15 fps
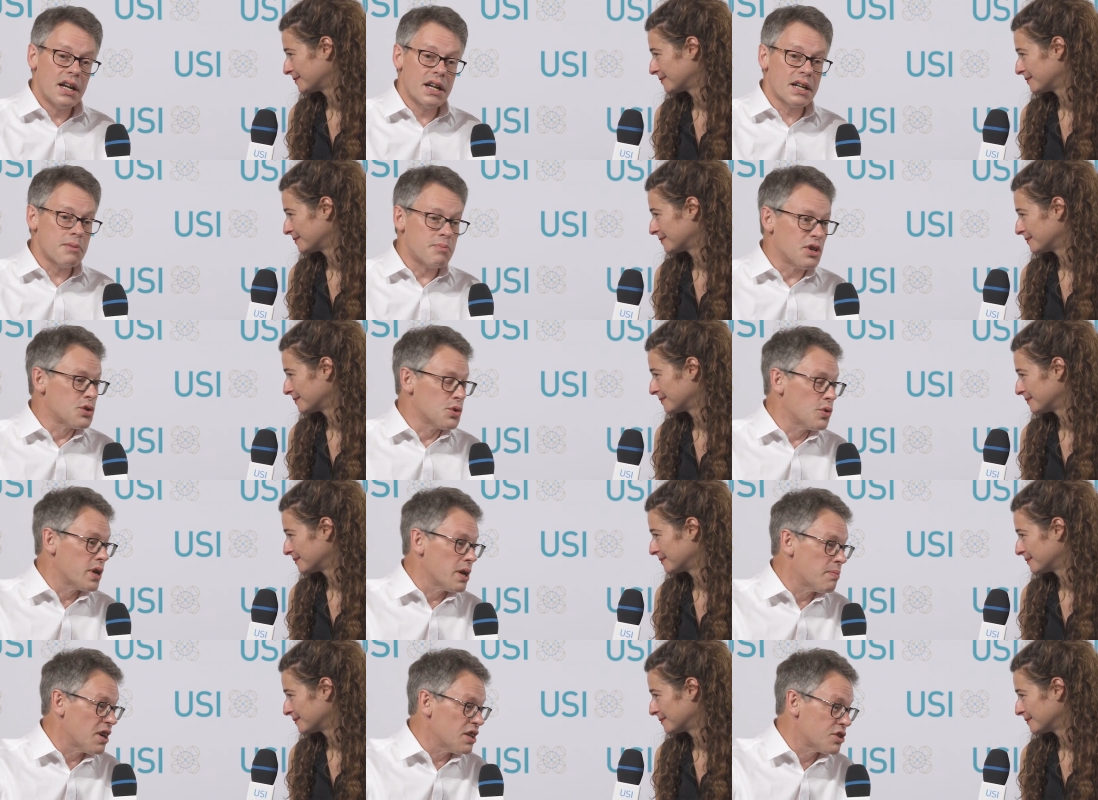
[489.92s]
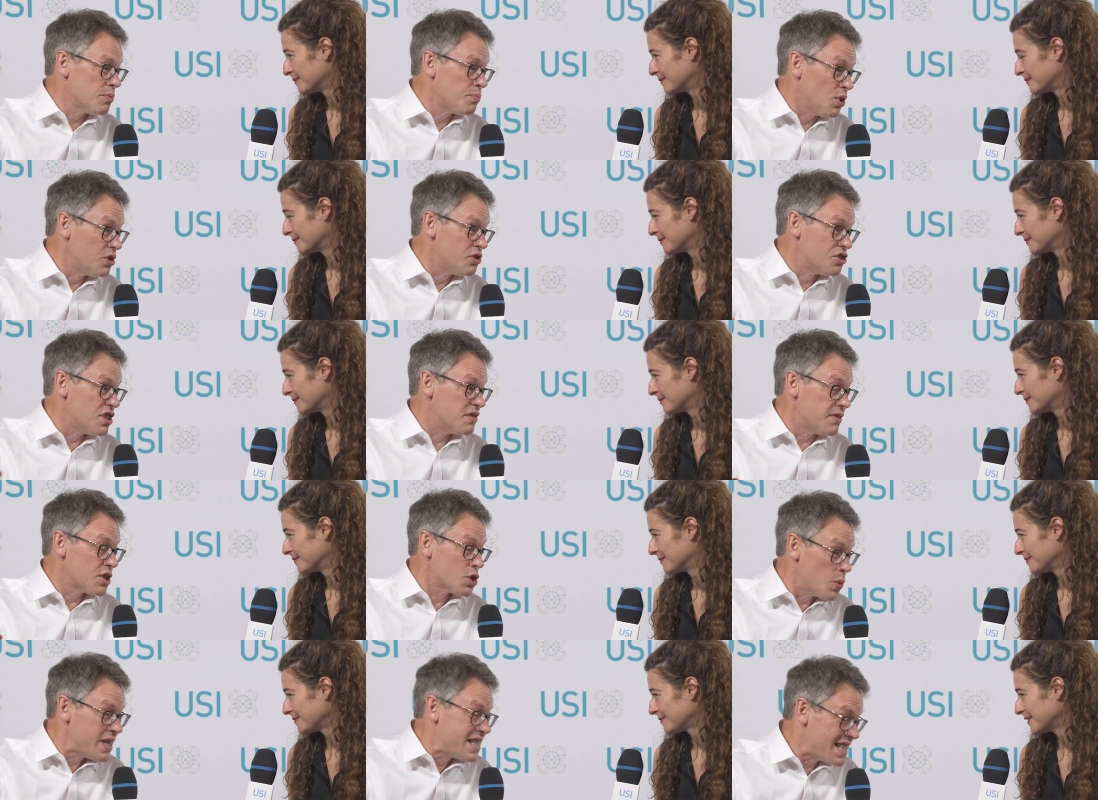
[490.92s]
Speaker 1: and they've been talking about topology
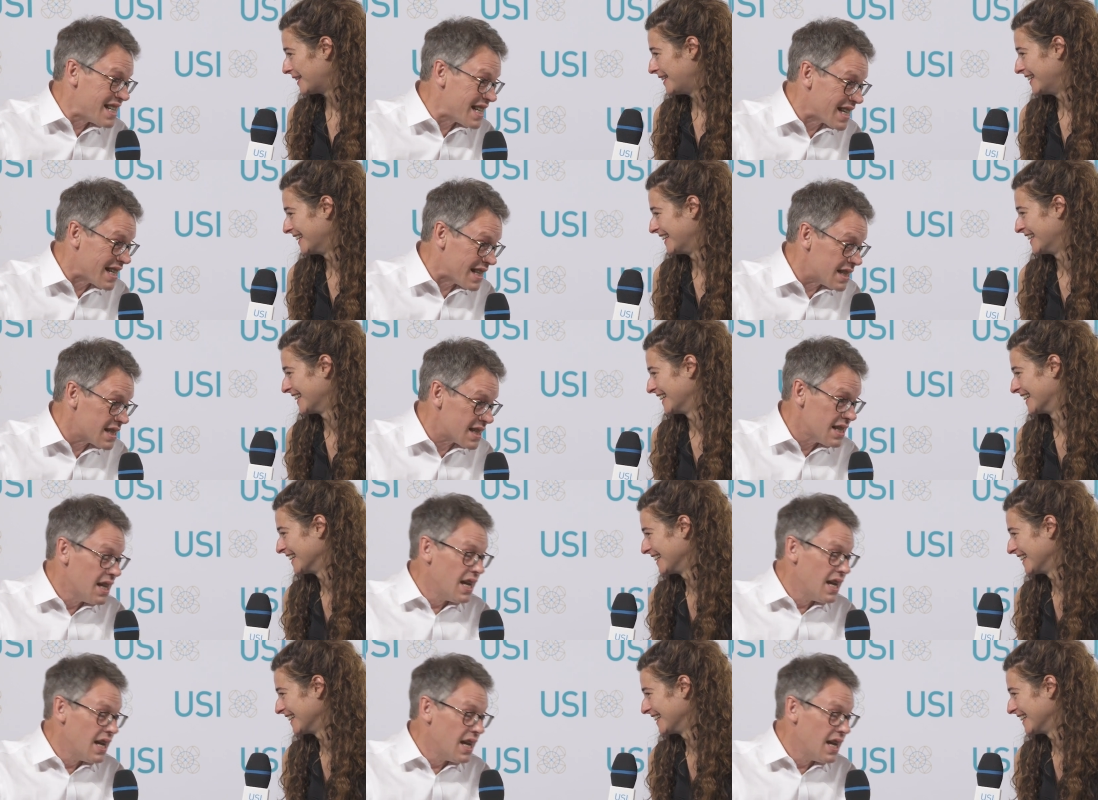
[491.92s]
for 20 years.